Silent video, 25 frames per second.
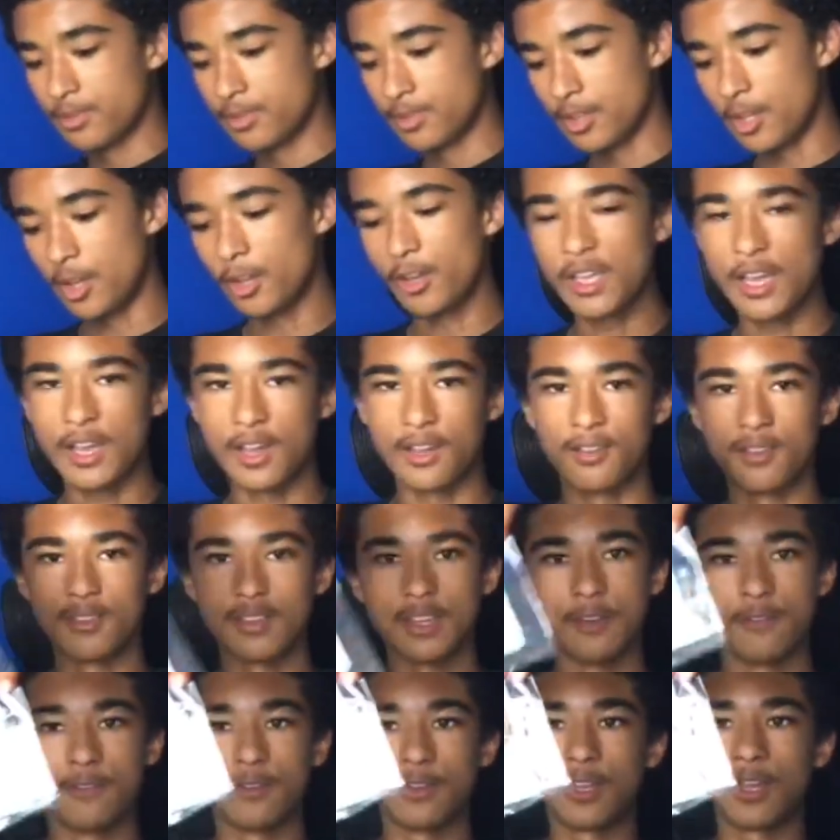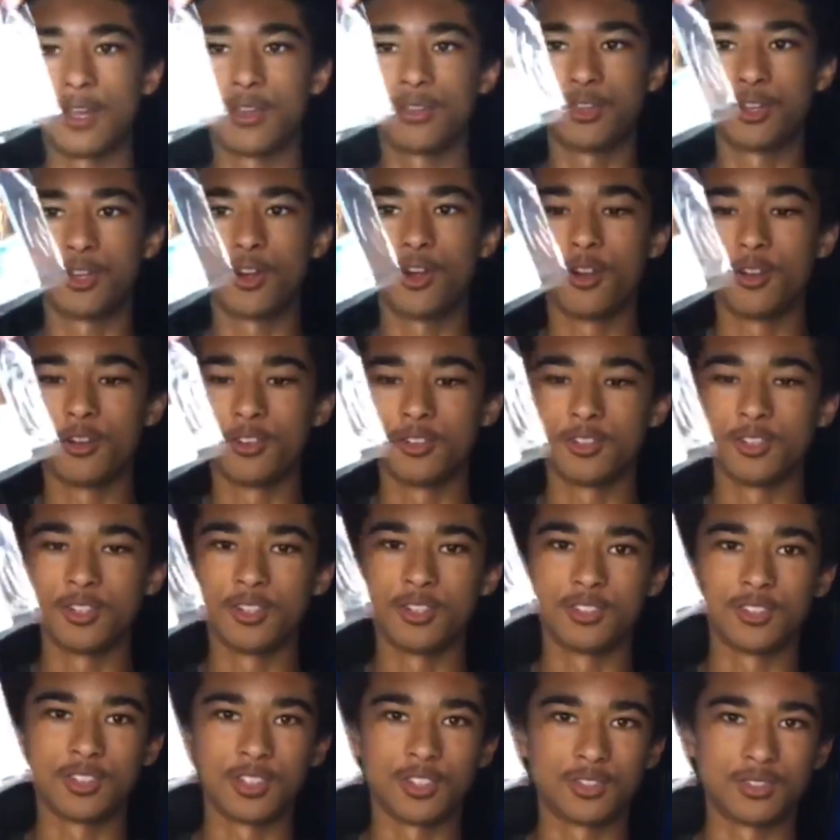Oh yeah, if you count the card as an
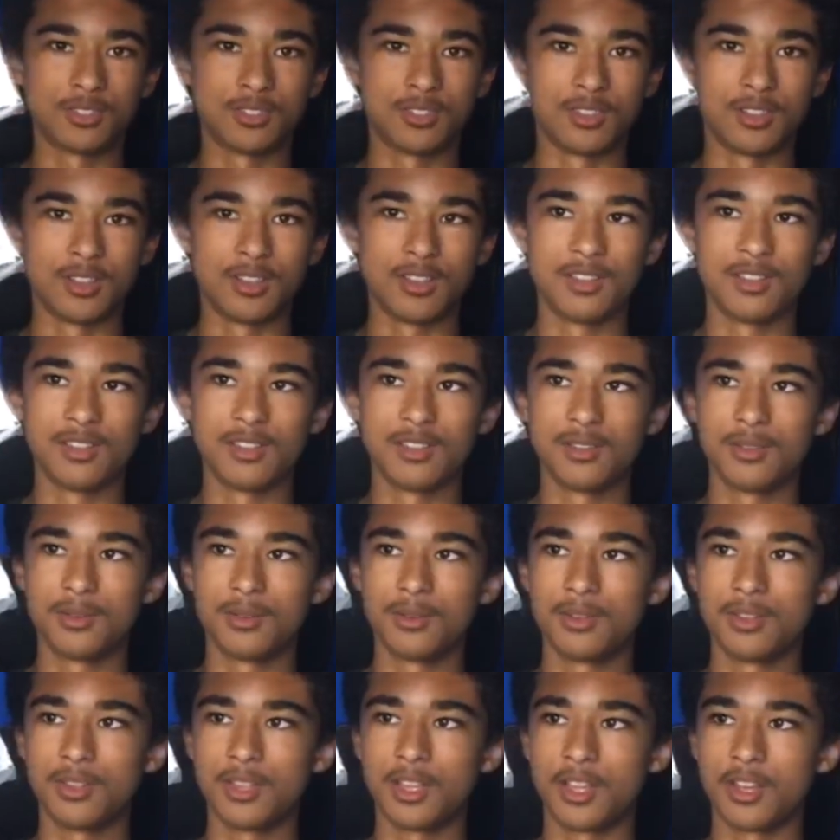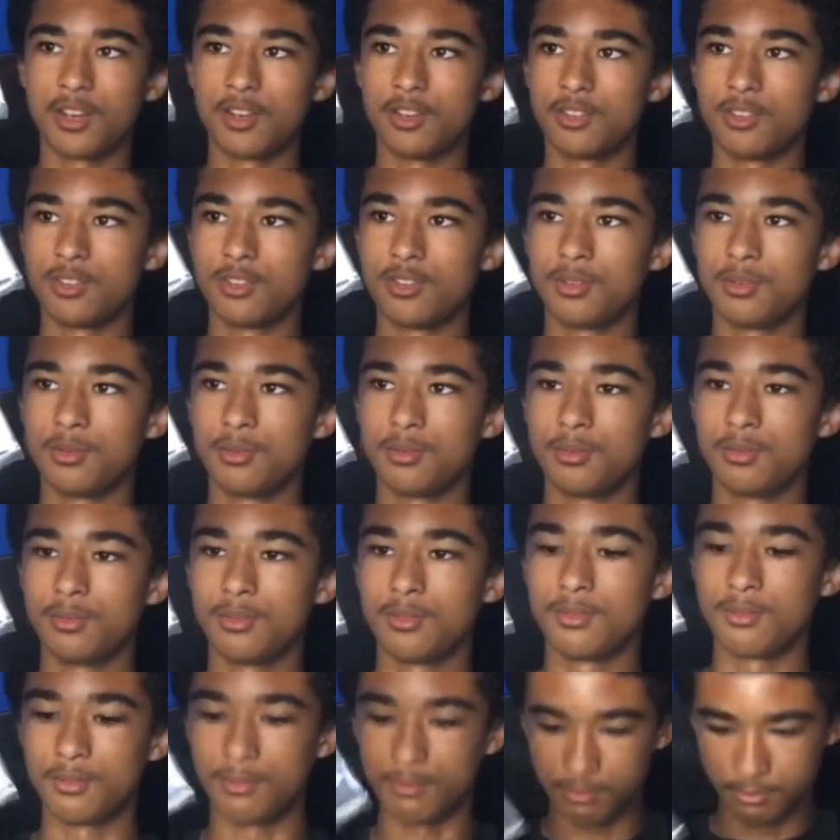accessory. Yeah, it is.
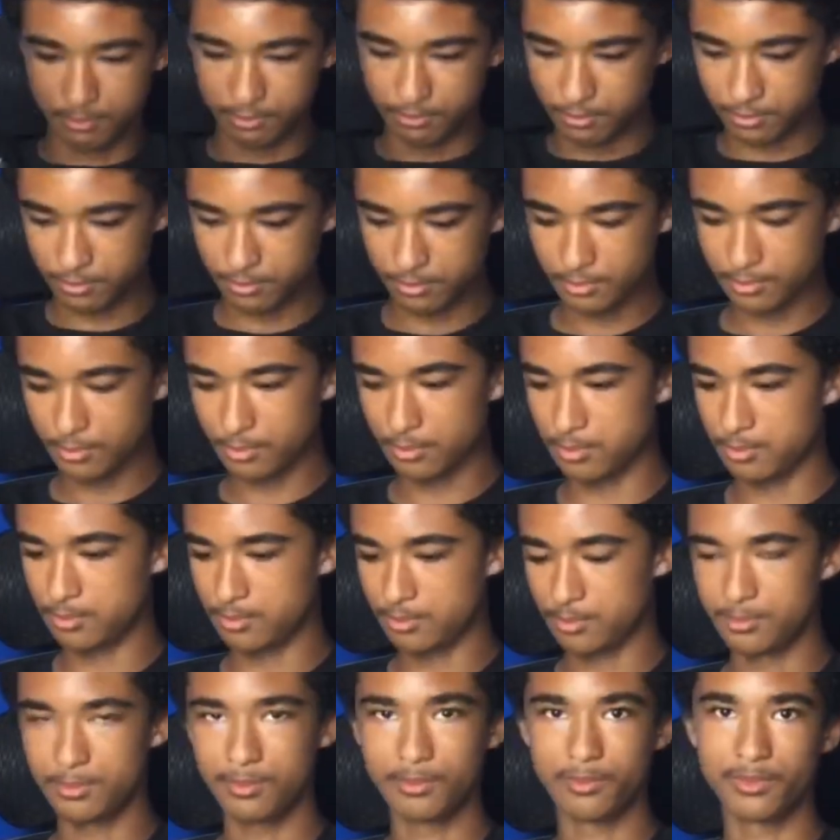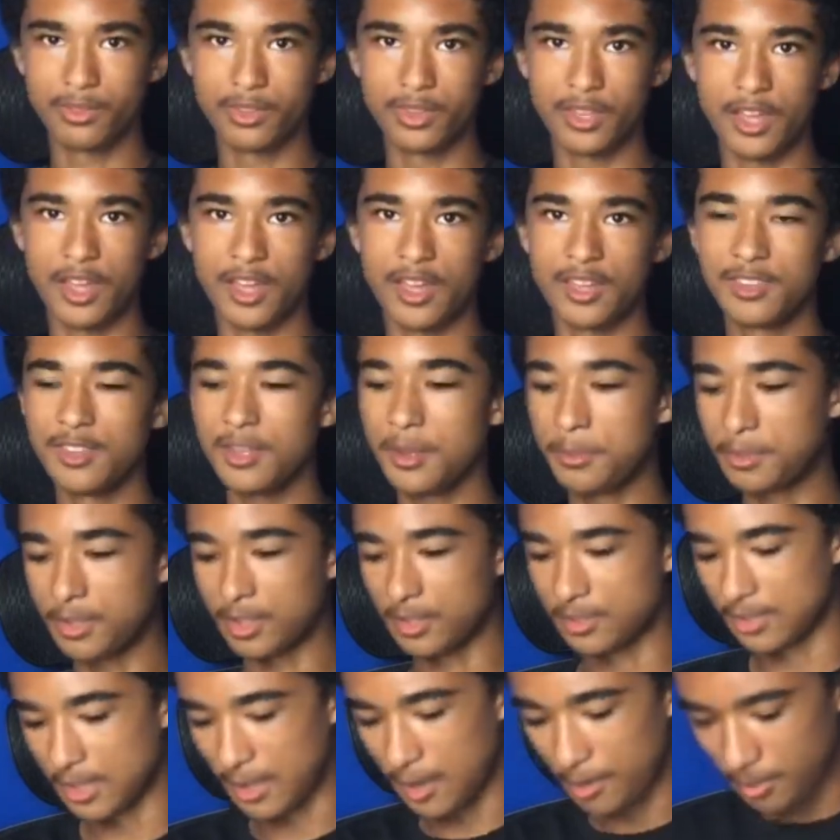Bruh. I had that upside
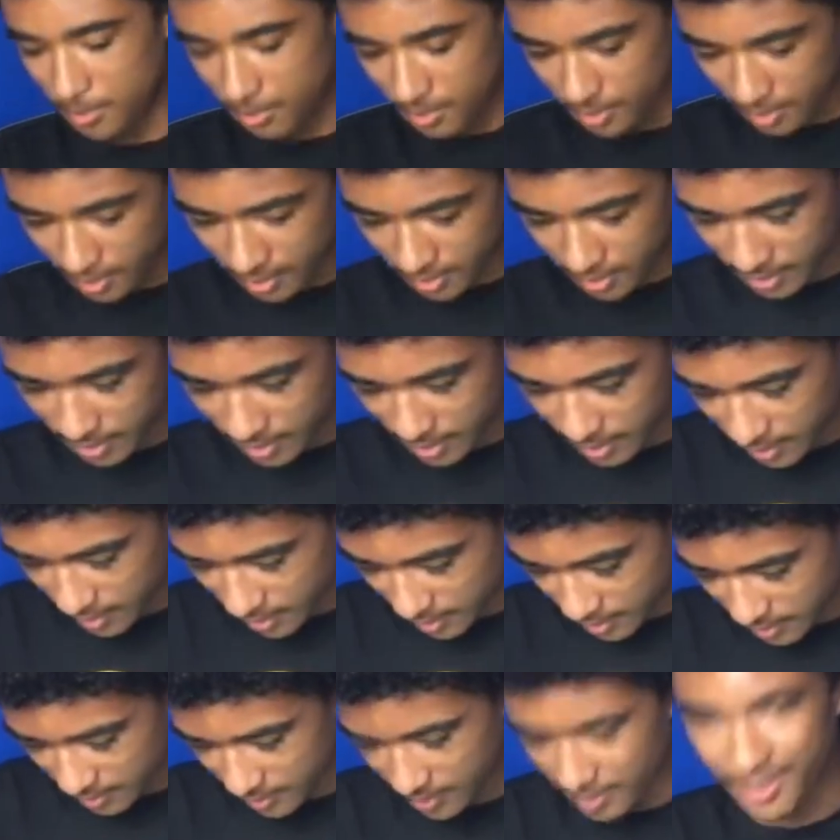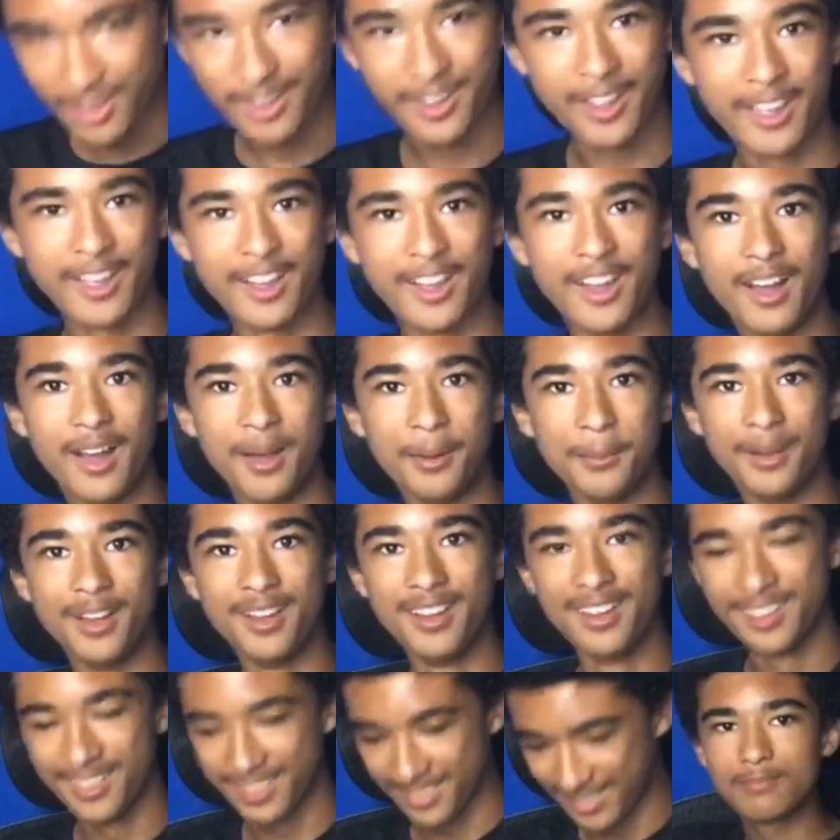down? Okay,
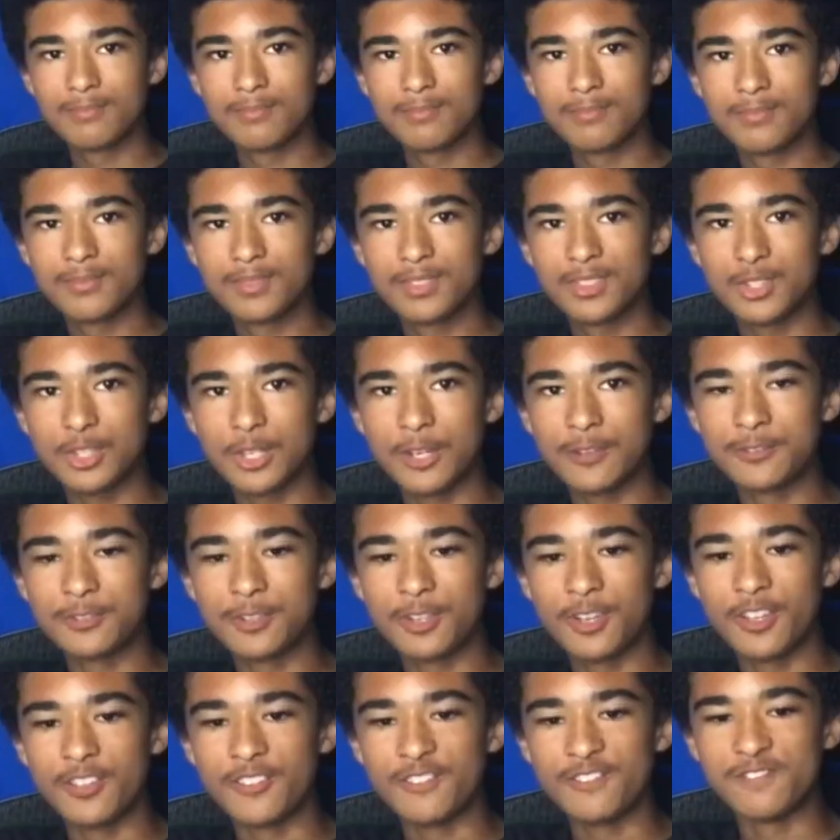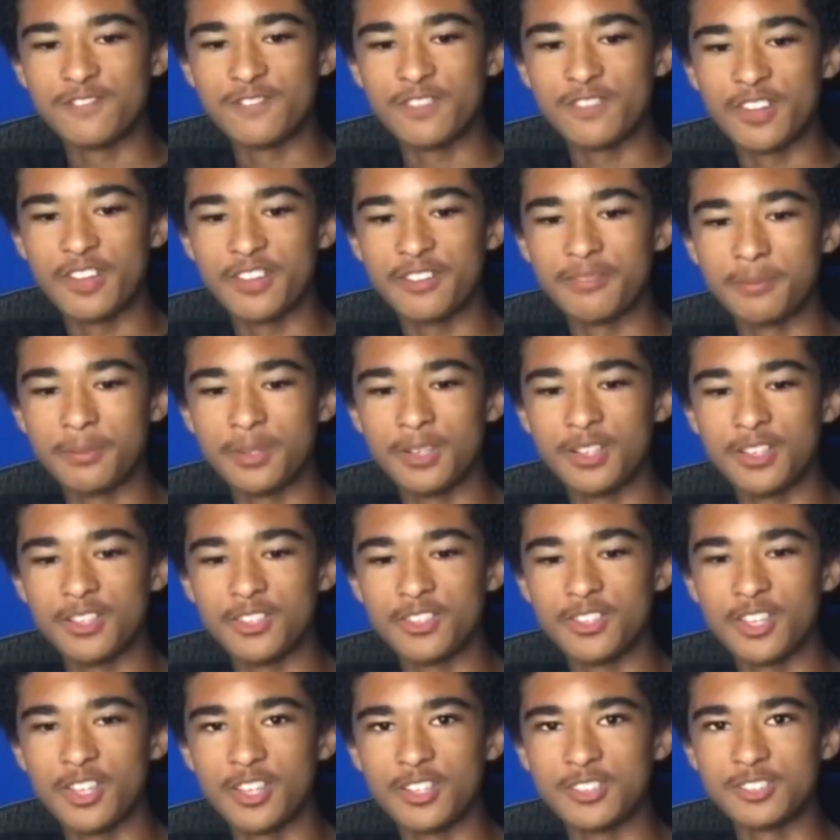so after like 5
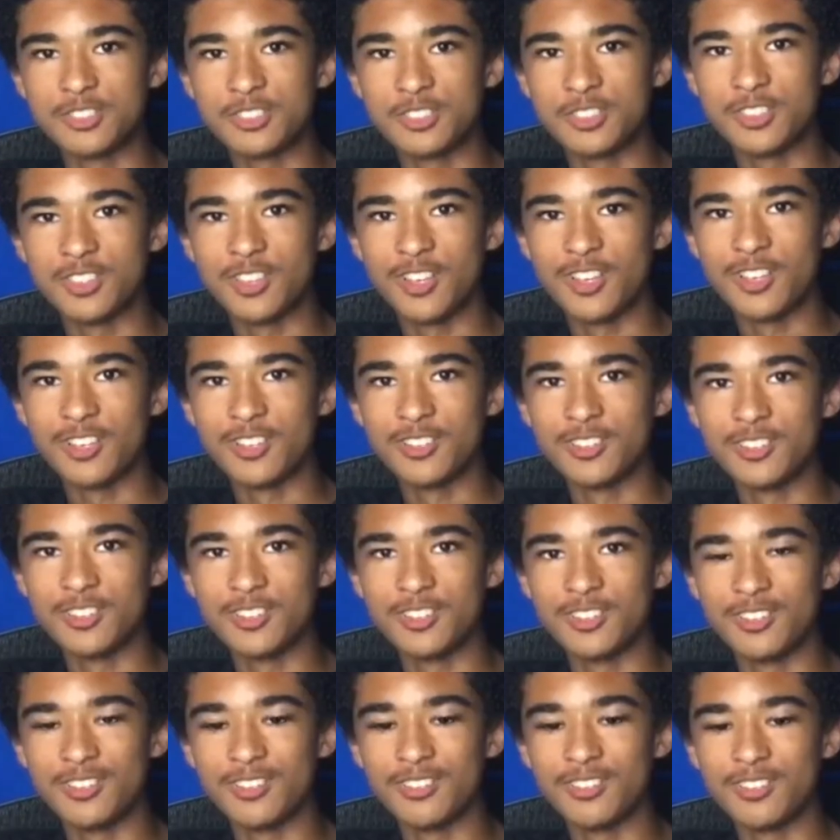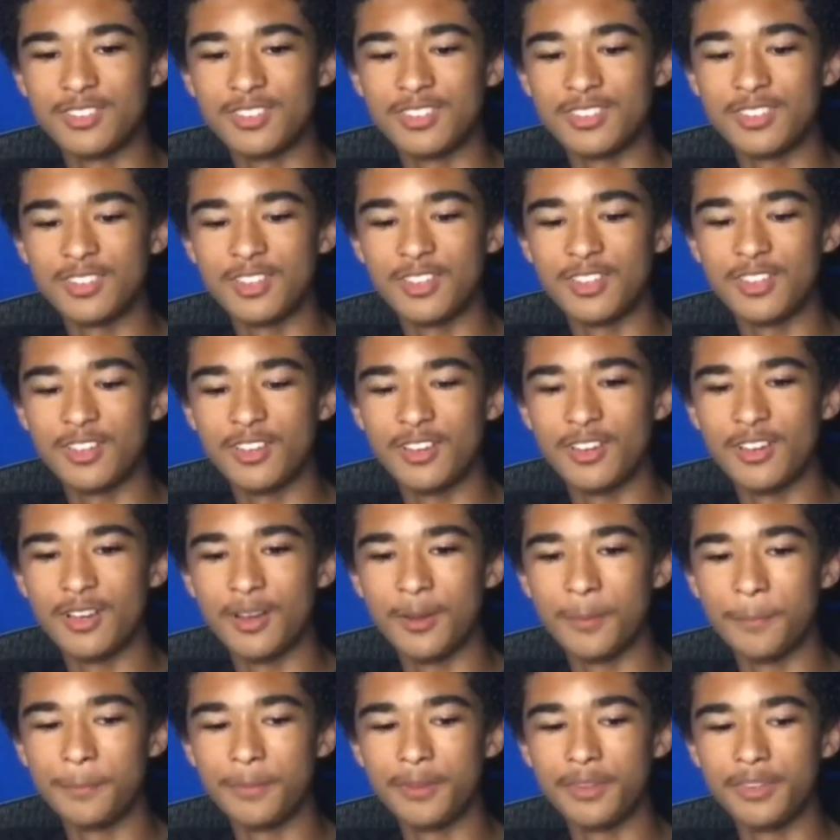minutes I actually got it to stay
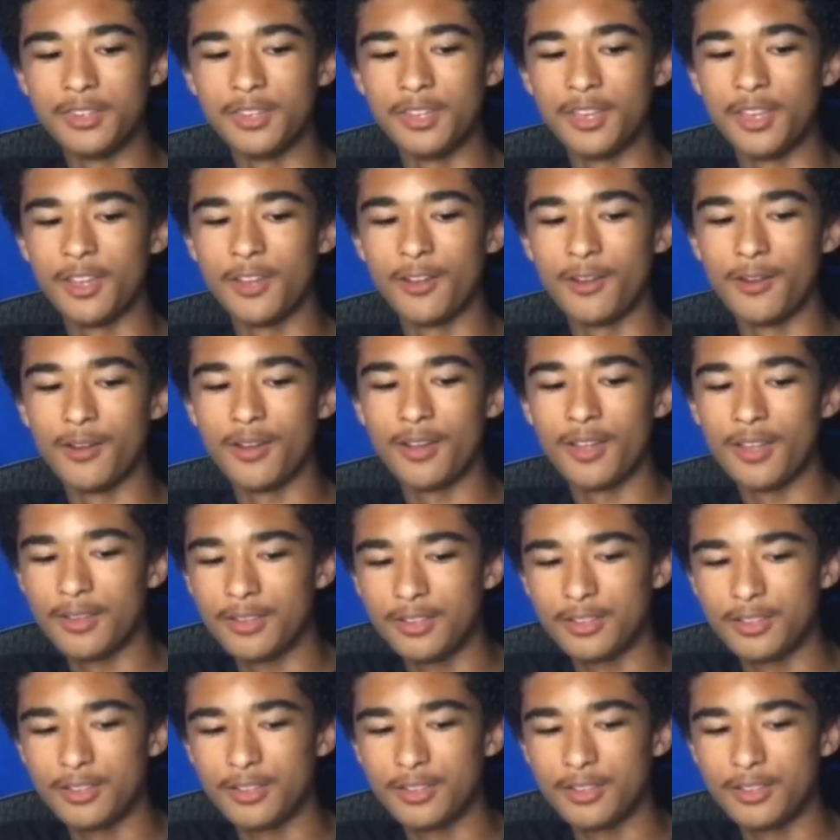up in the air.